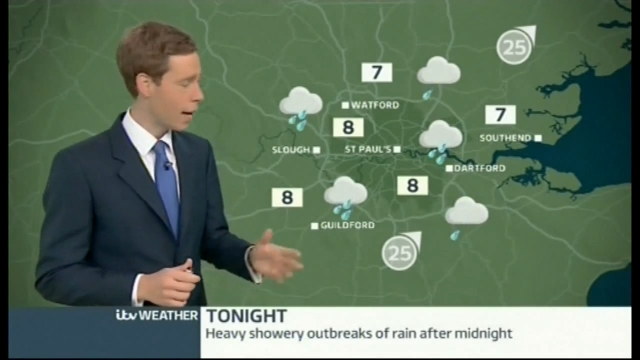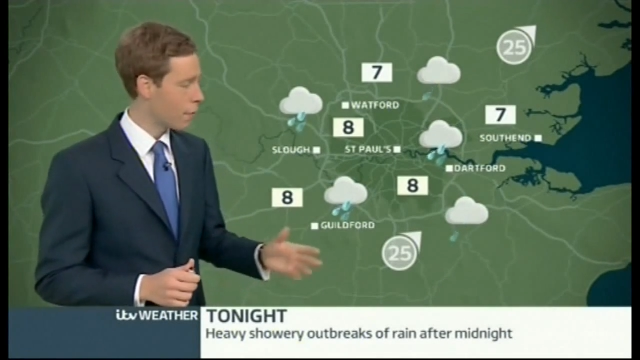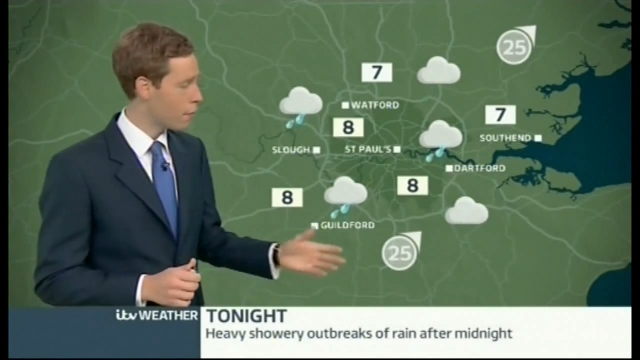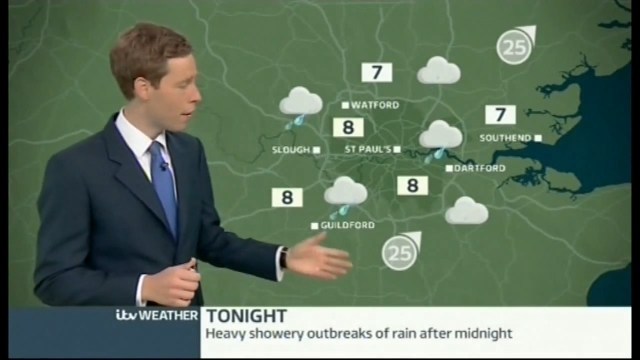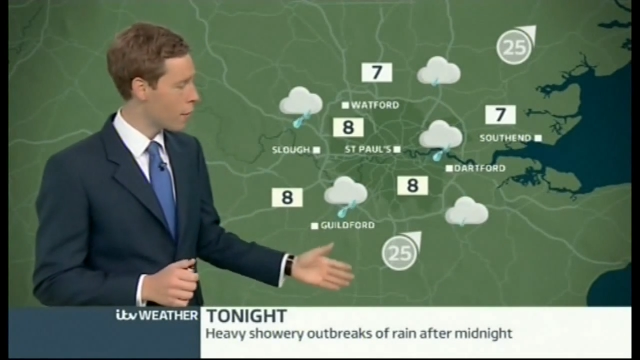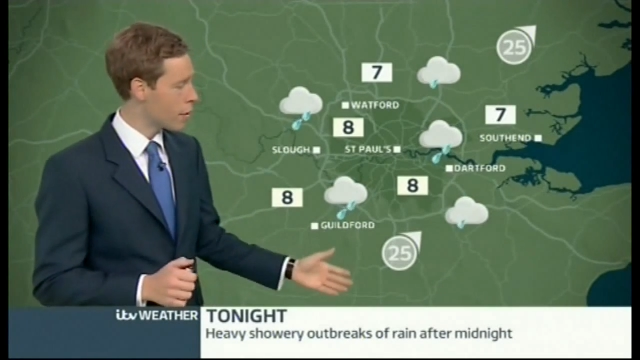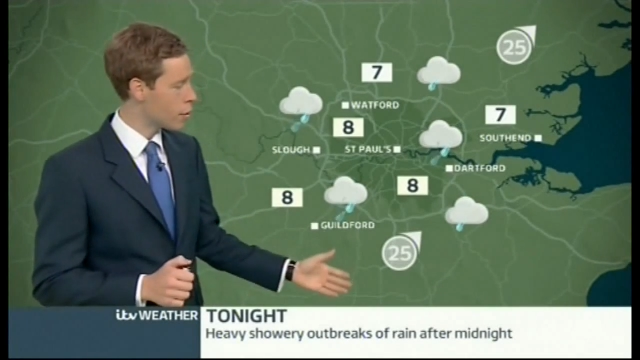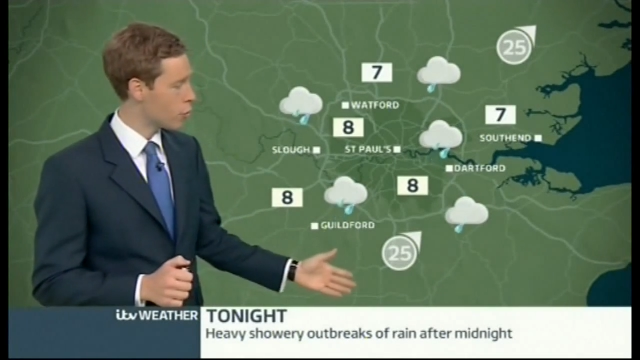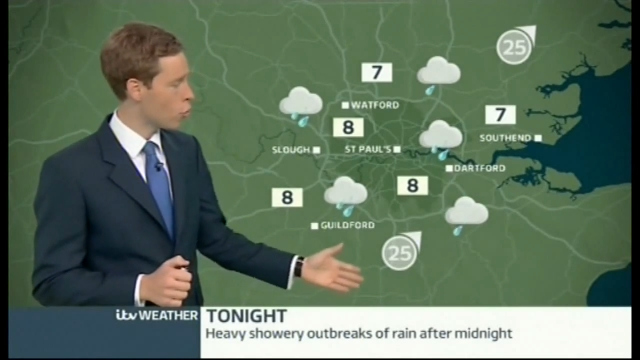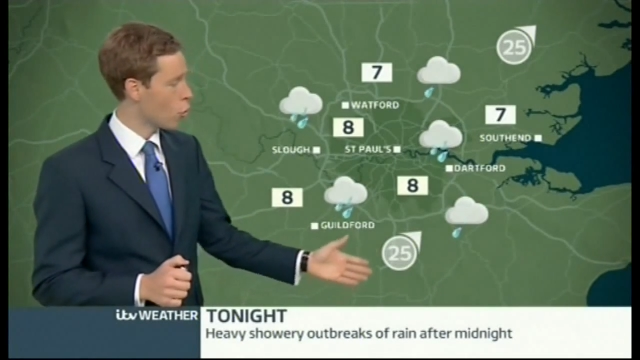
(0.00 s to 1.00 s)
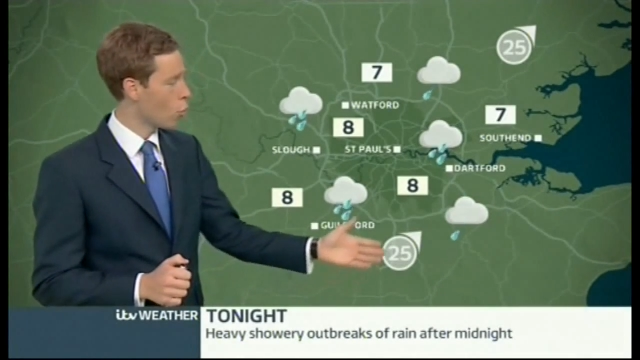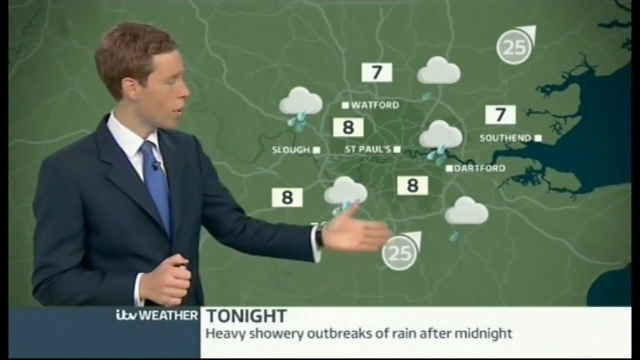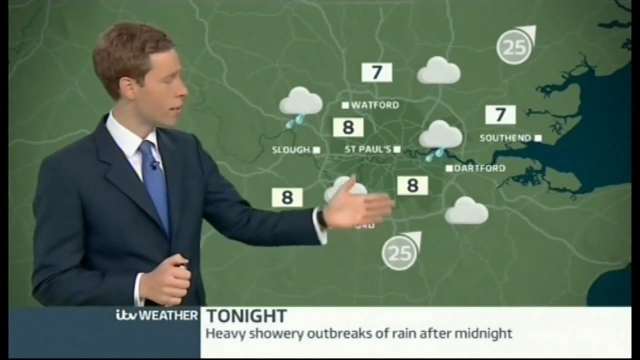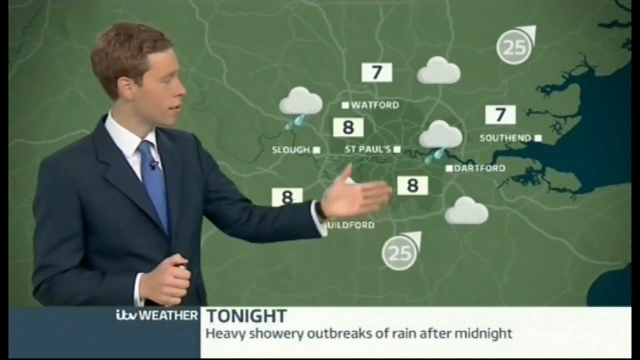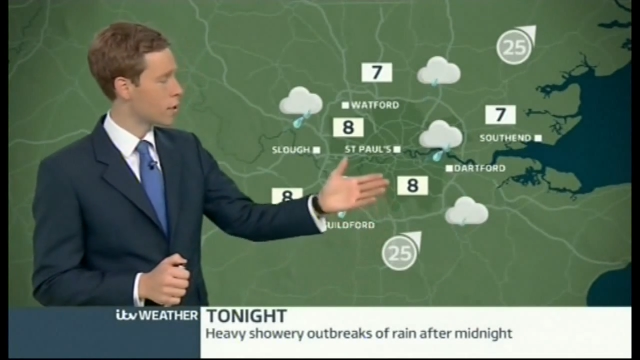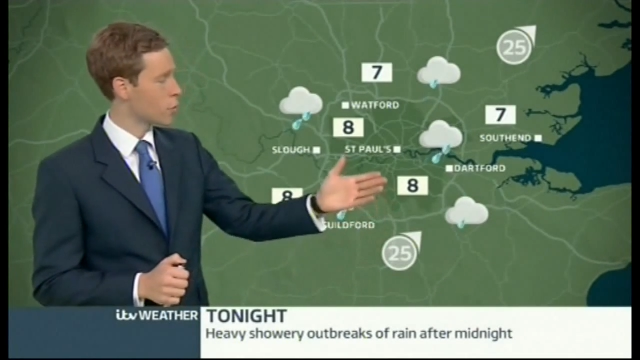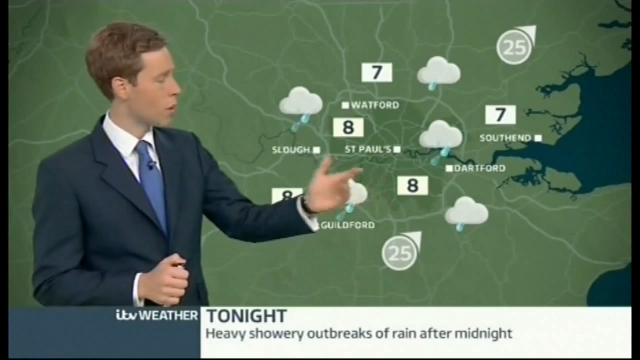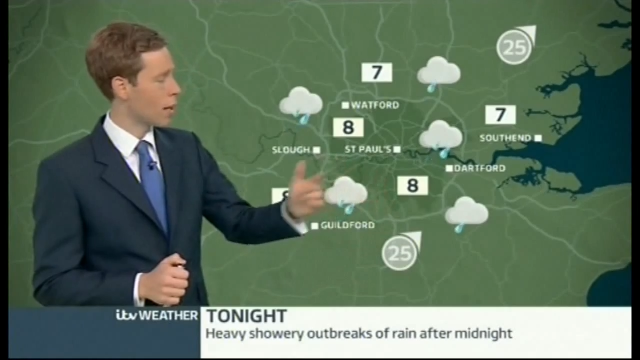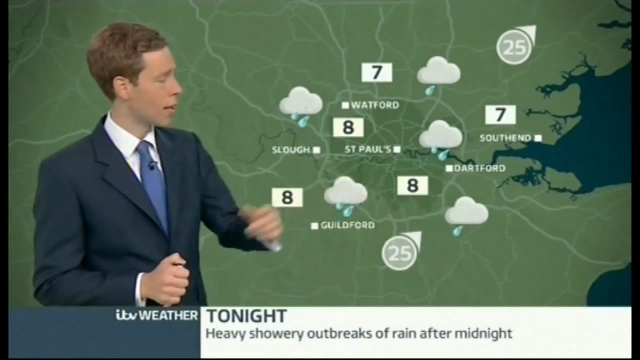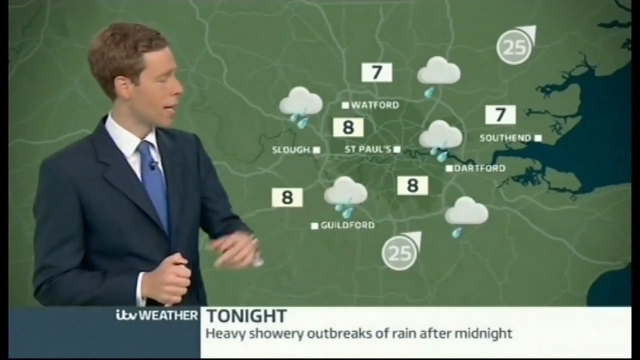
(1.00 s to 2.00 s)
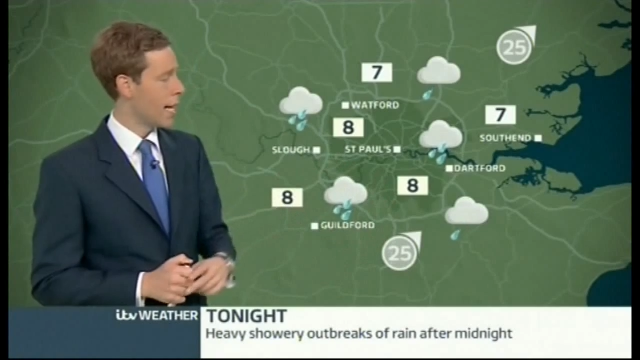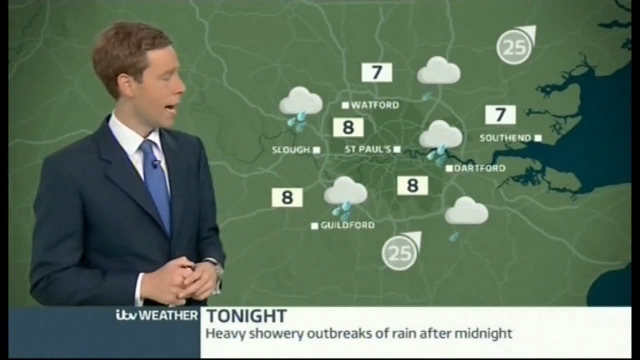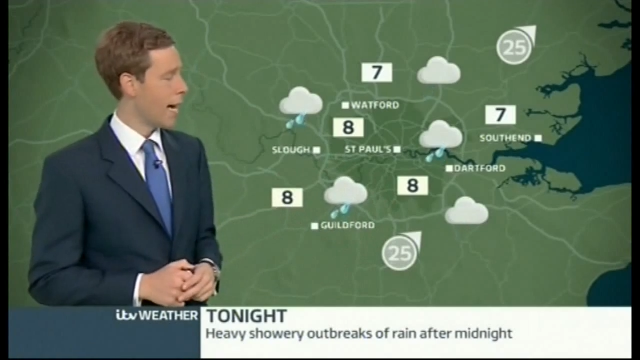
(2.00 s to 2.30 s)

and very strong winds as well.